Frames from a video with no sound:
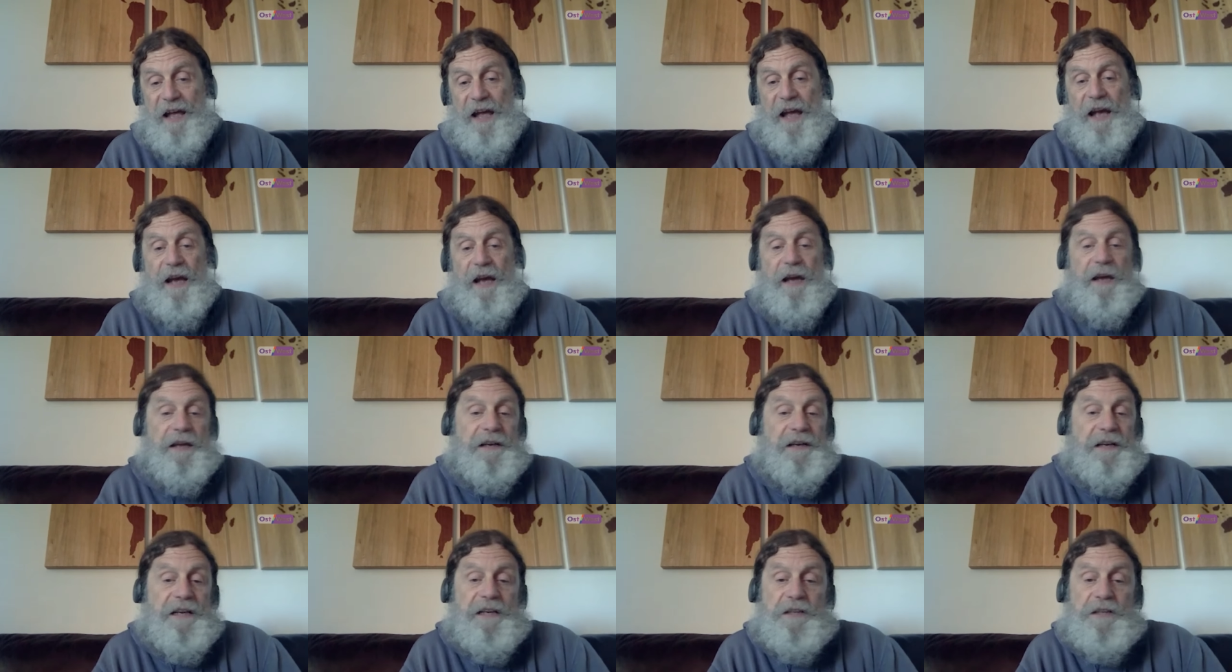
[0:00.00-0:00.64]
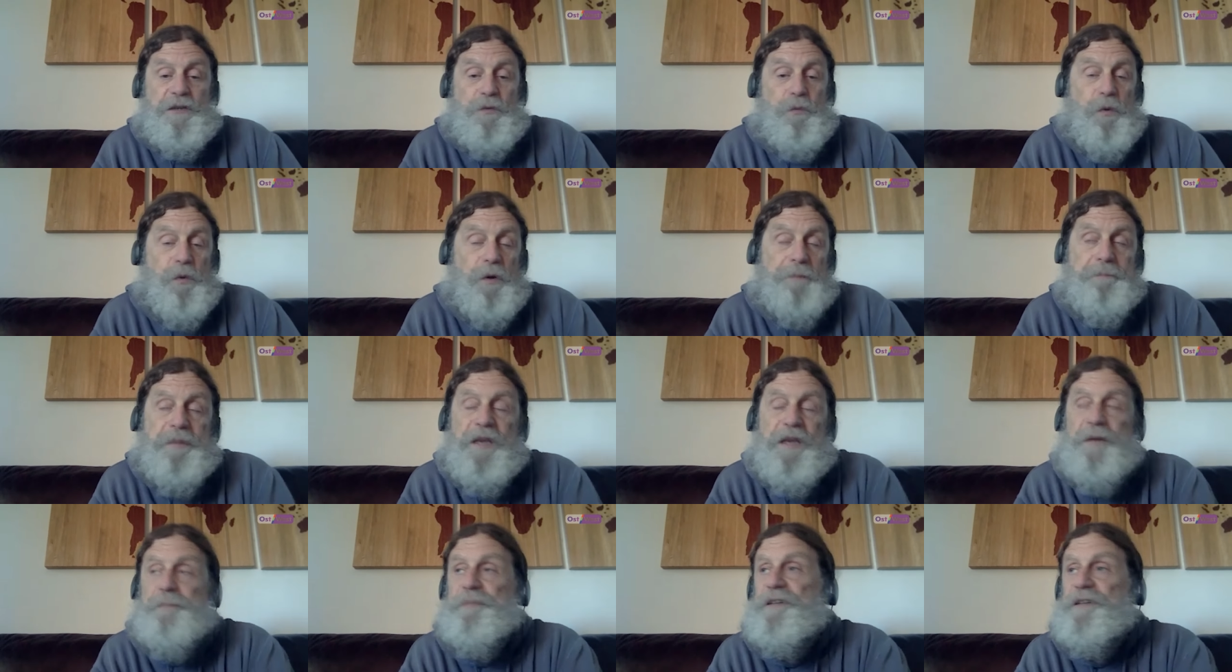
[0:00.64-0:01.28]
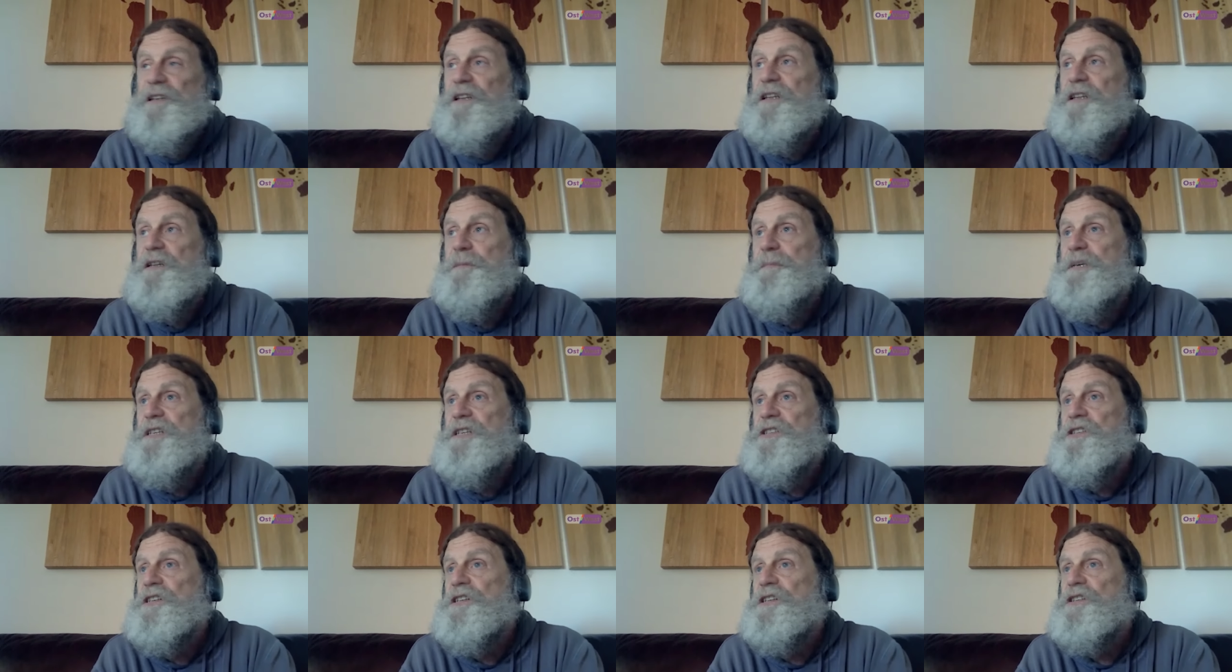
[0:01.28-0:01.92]
And it's what people in the
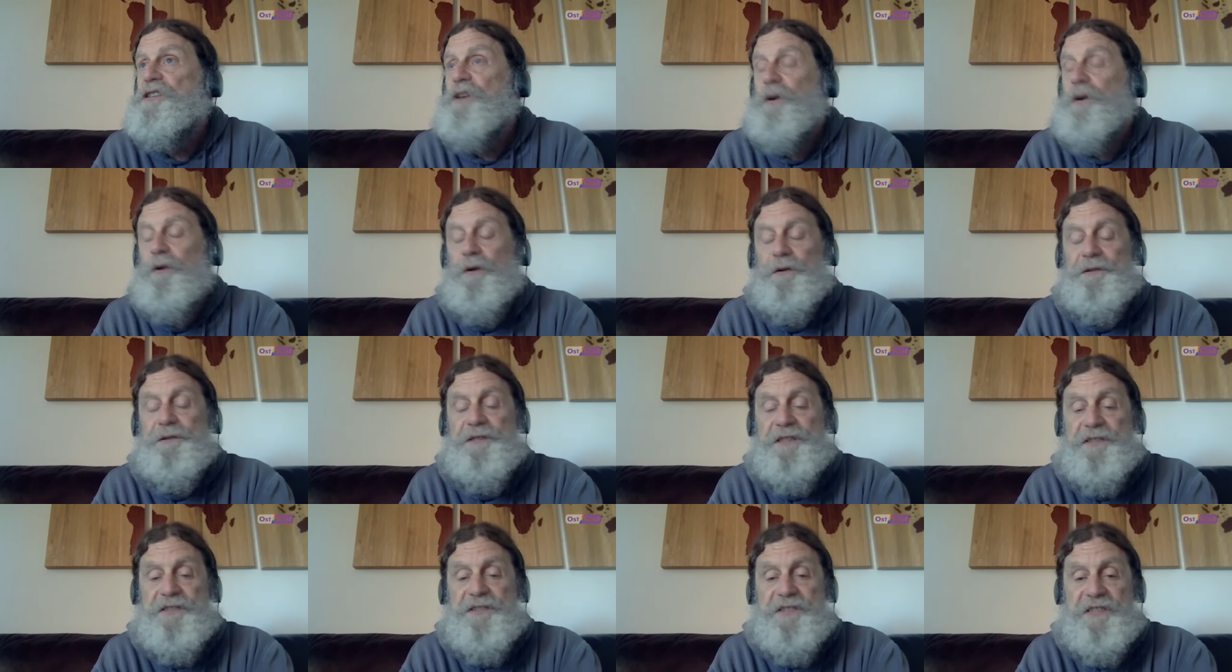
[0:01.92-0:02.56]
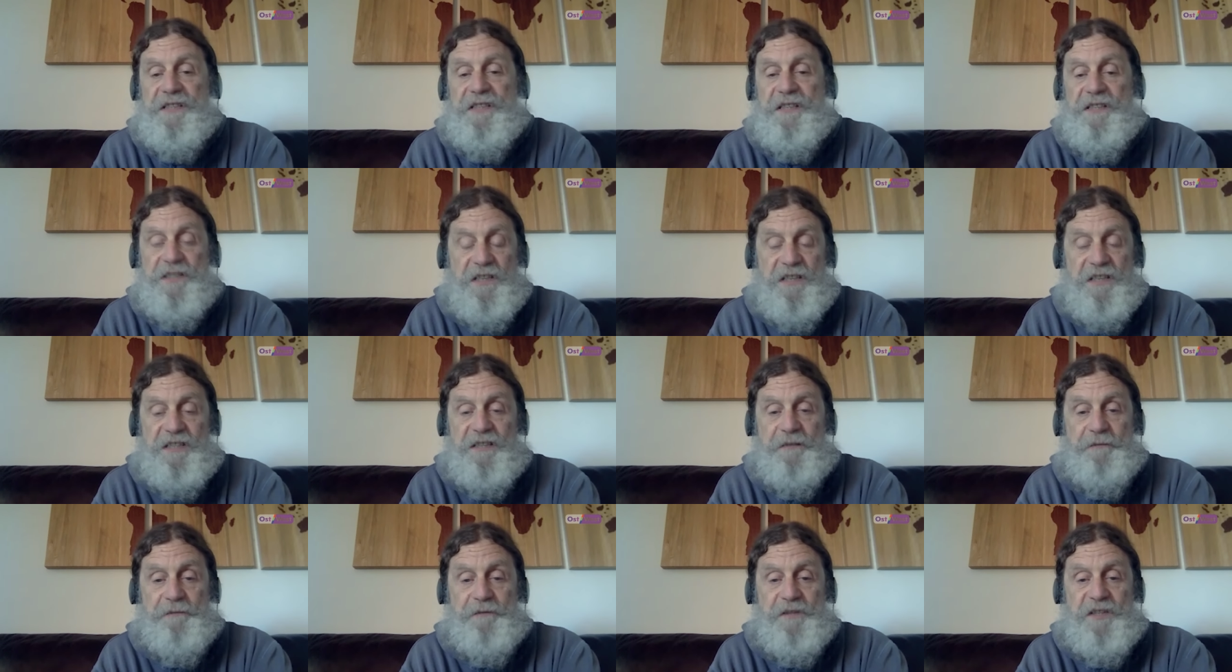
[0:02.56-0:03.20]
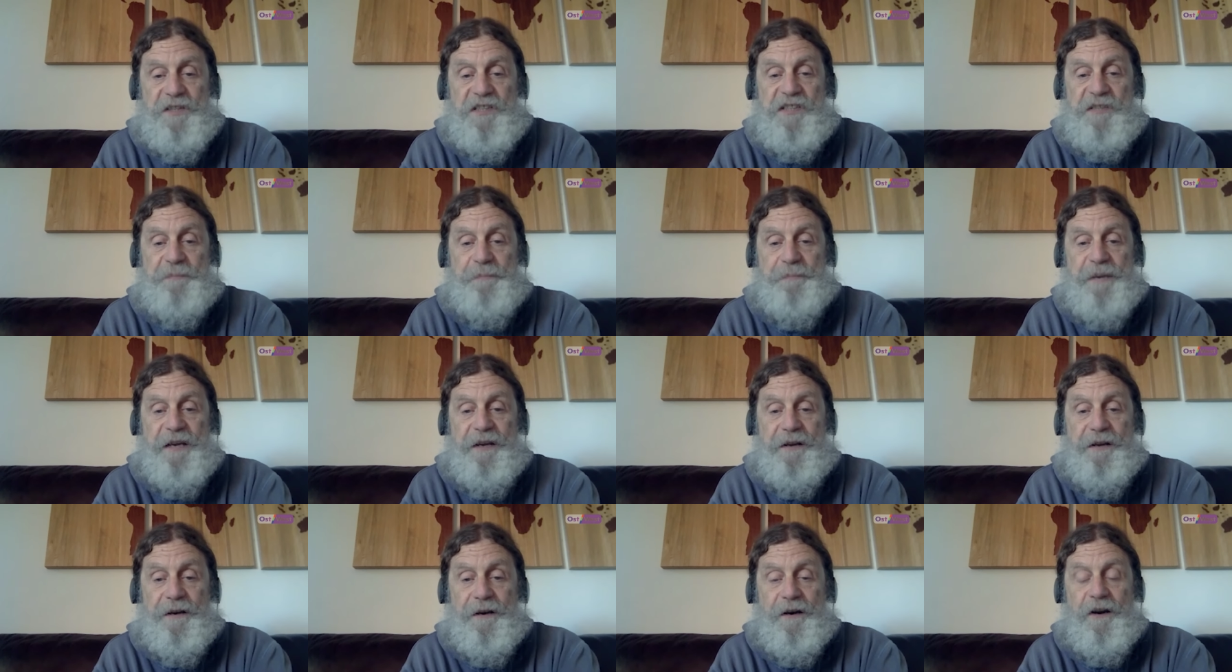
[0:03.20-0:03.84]
business call diseases of
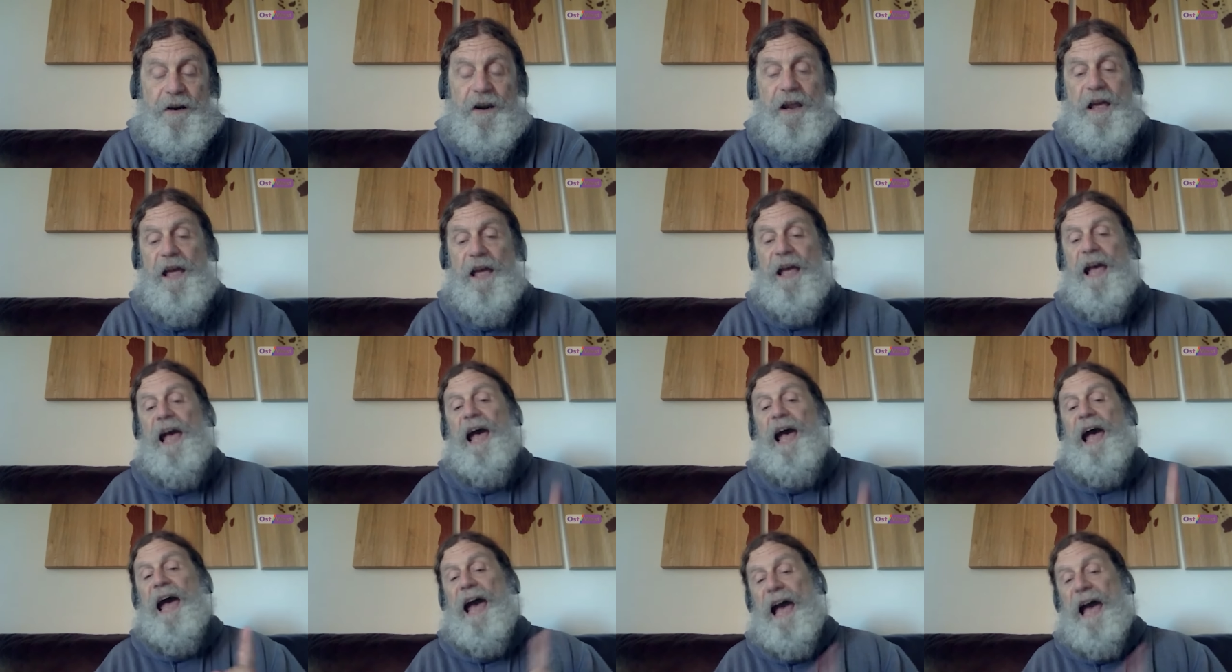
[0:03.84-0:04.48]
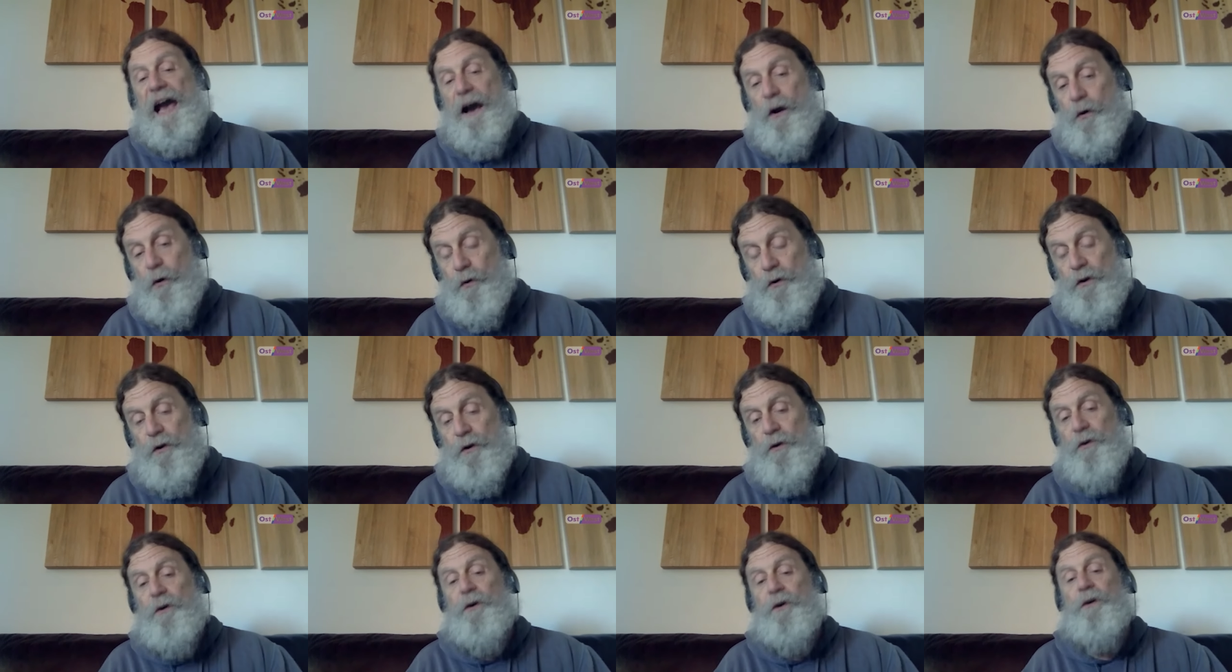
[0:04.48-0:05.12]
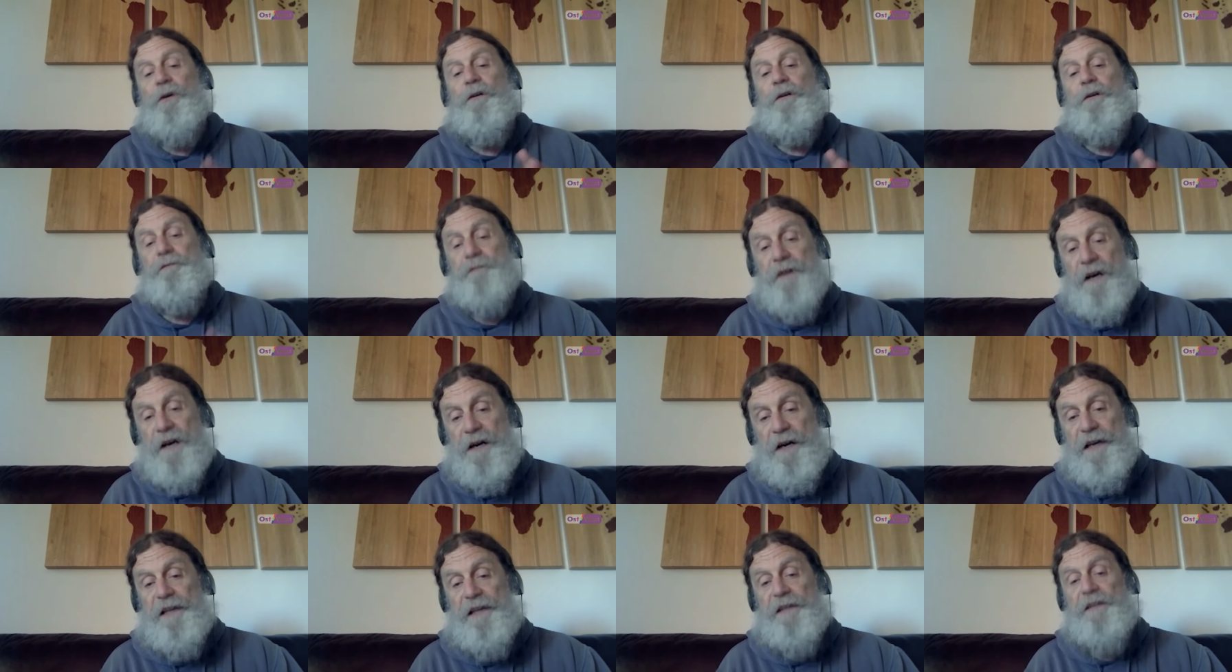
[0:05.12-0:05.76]
despair mm-hmm. alcohol,
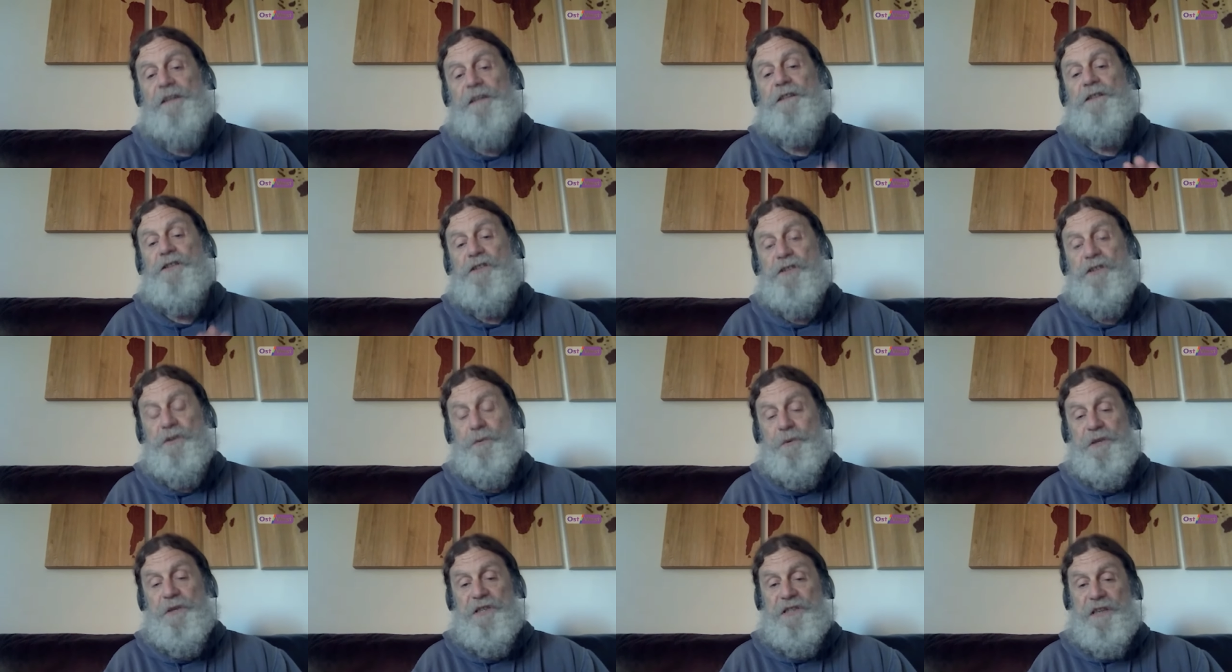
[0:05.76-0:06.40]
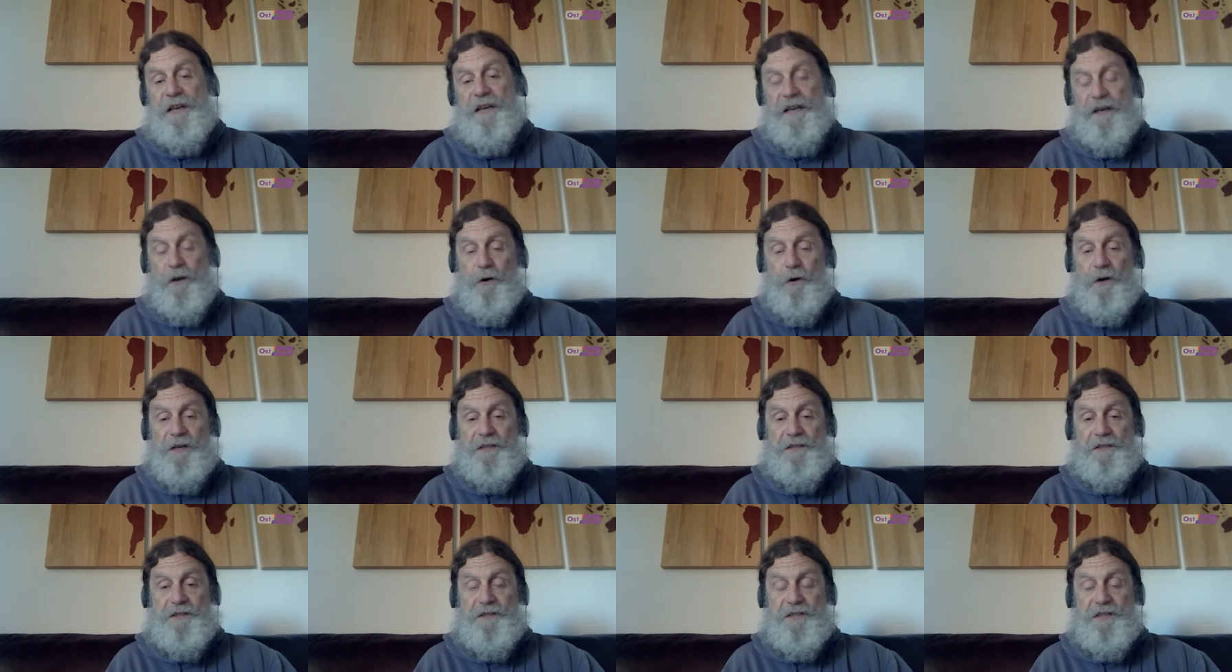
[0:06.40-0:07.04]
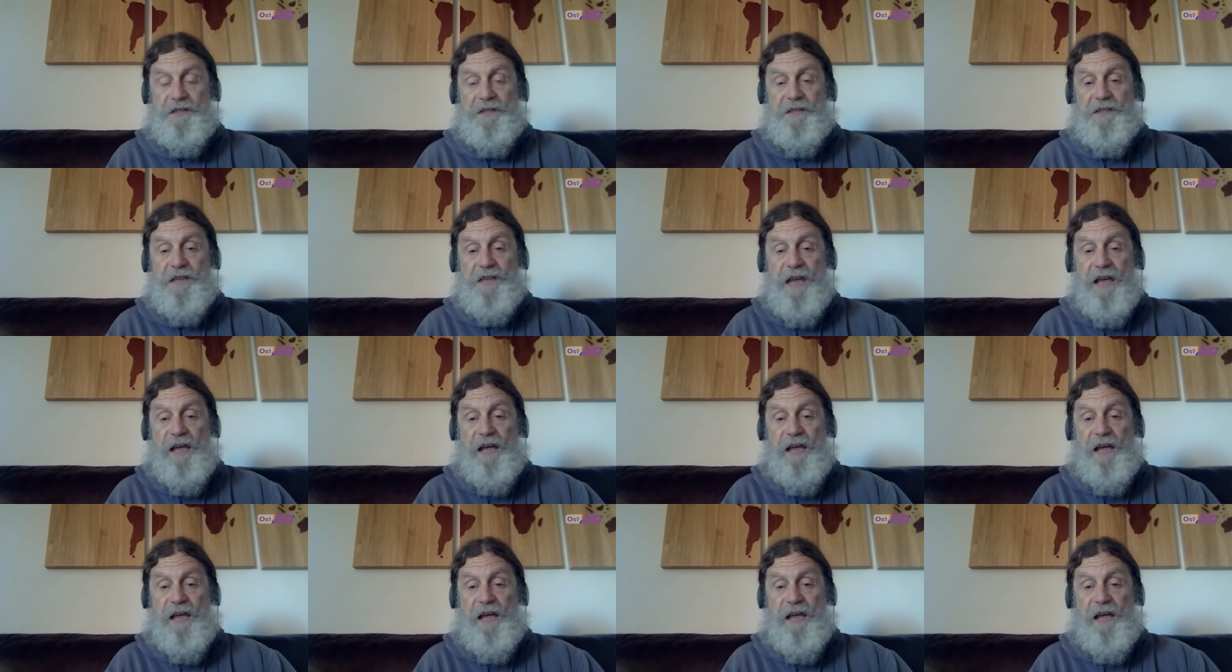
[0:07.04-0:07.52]
violence, suicide, heart disease.